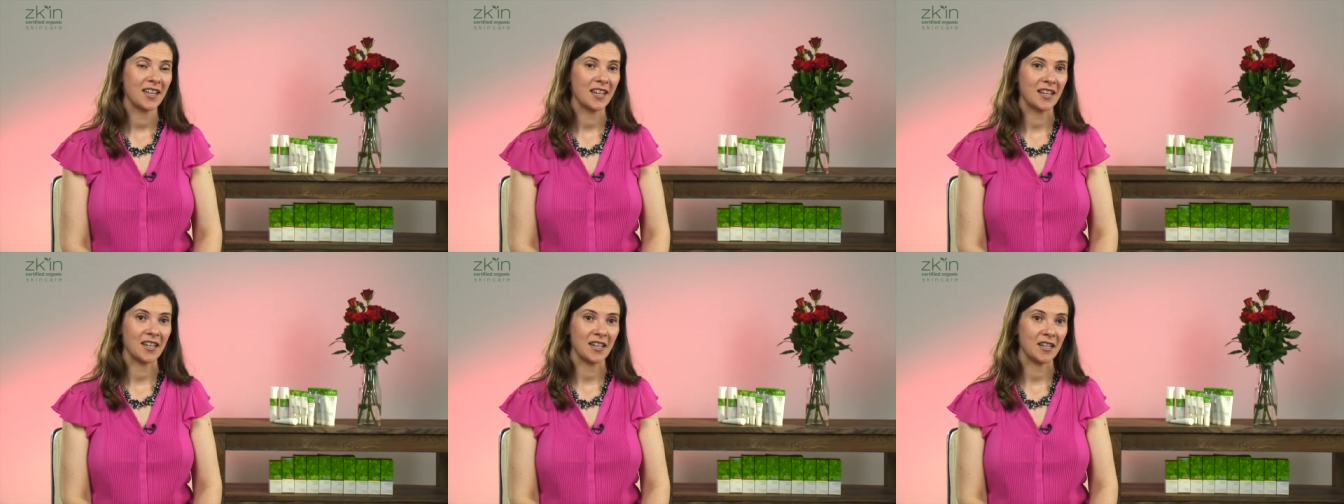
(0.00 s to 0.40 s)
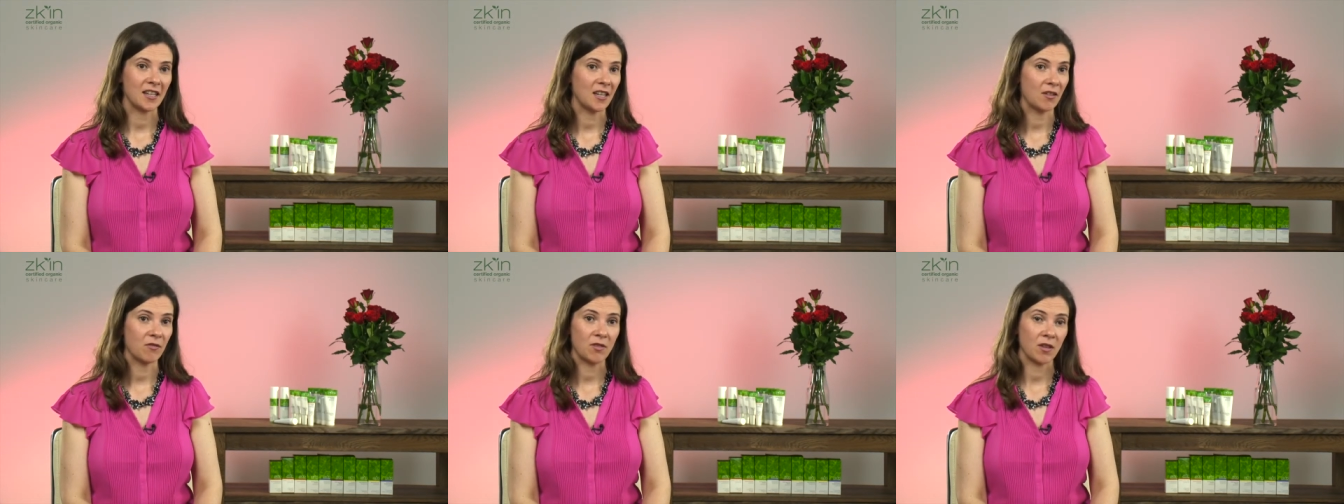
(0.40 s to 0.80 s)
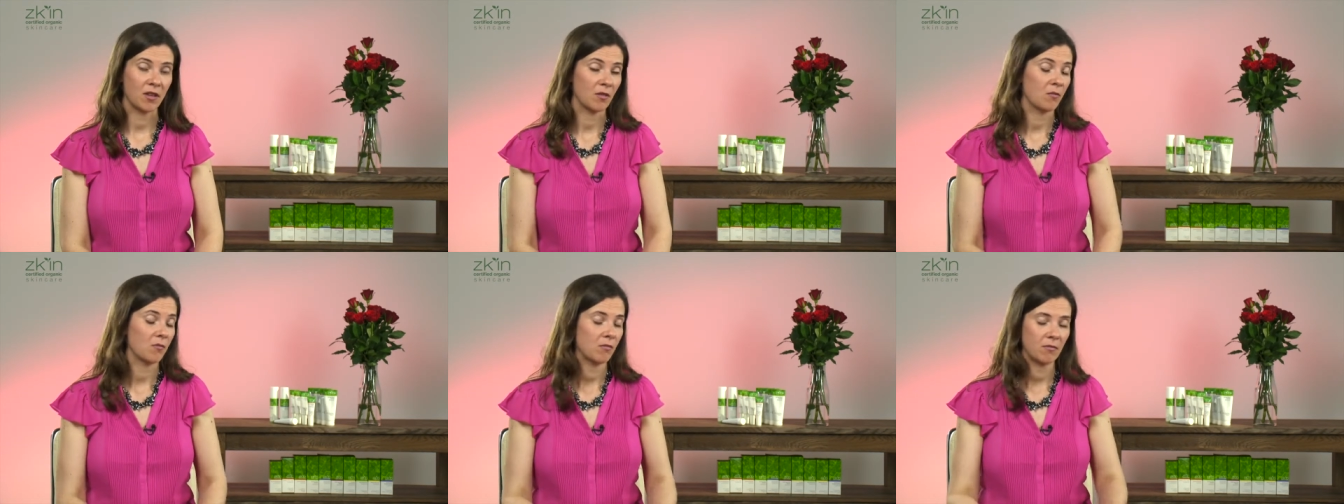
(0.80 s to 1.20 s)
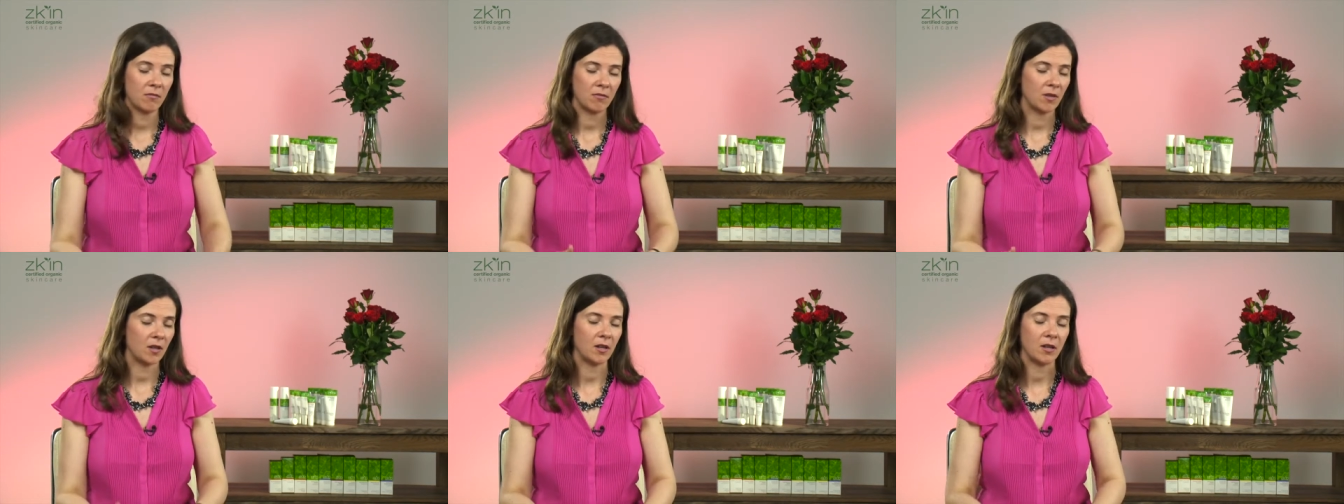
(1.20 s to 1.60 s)
in any of the
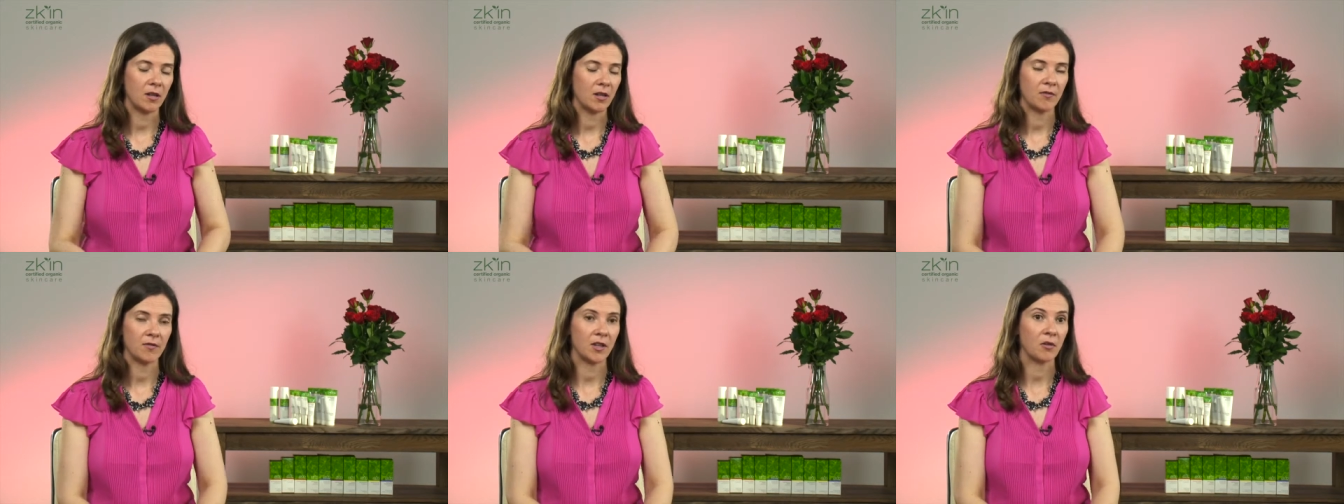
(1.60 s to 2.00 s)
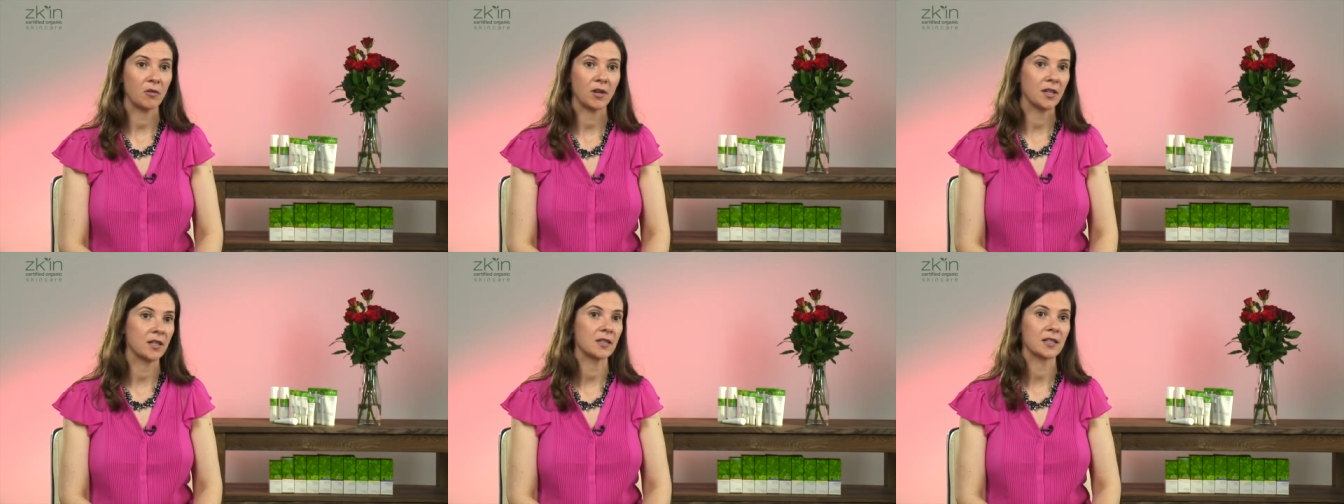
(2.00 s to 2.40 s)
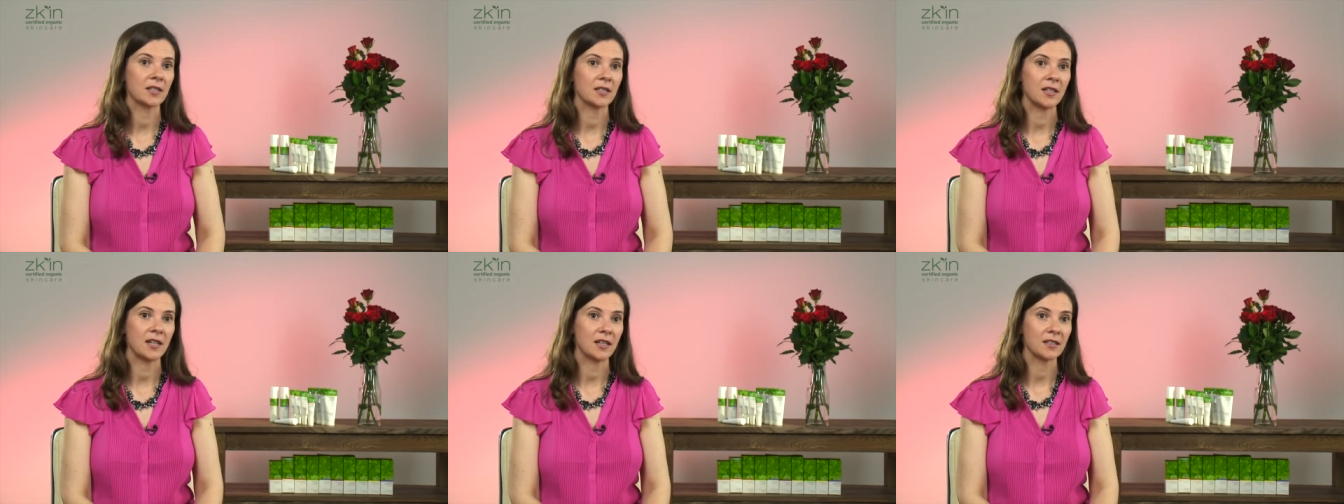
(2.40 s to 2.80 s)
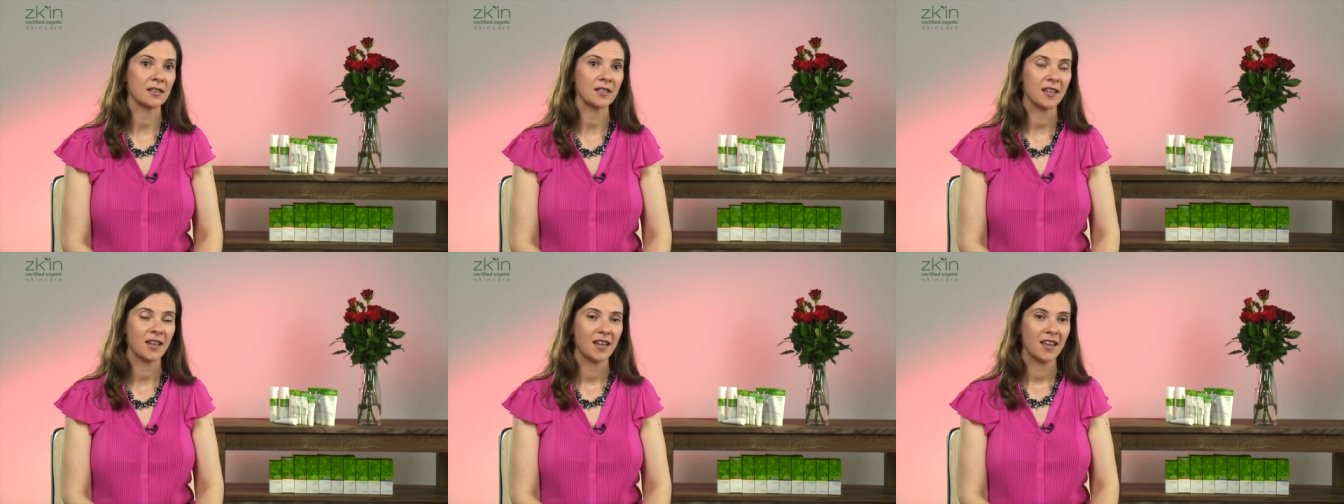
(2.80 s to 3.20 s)
ingredients
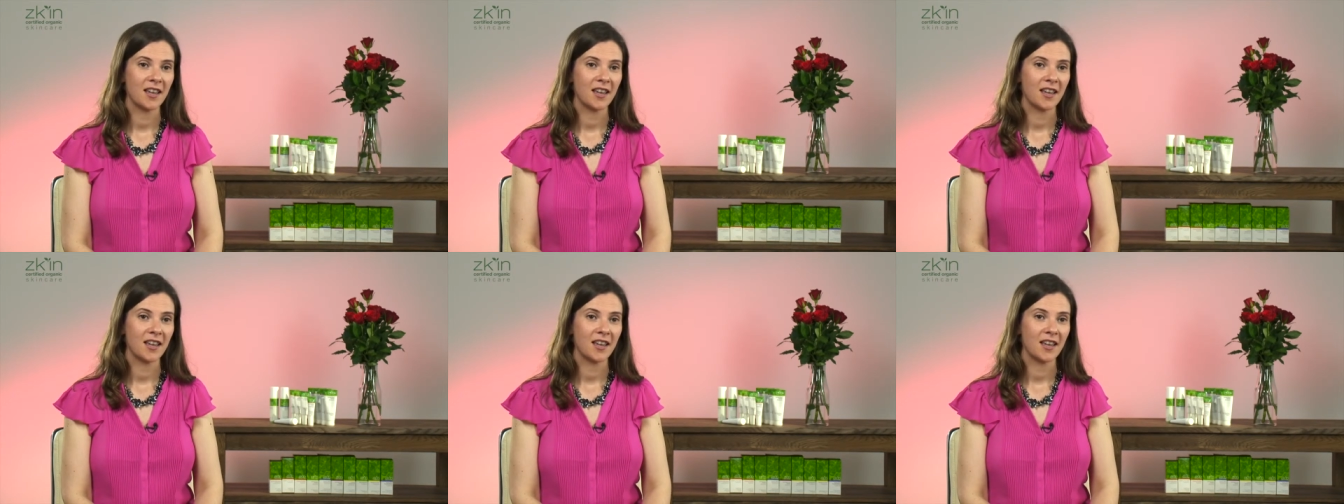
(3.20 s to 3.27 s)
listings.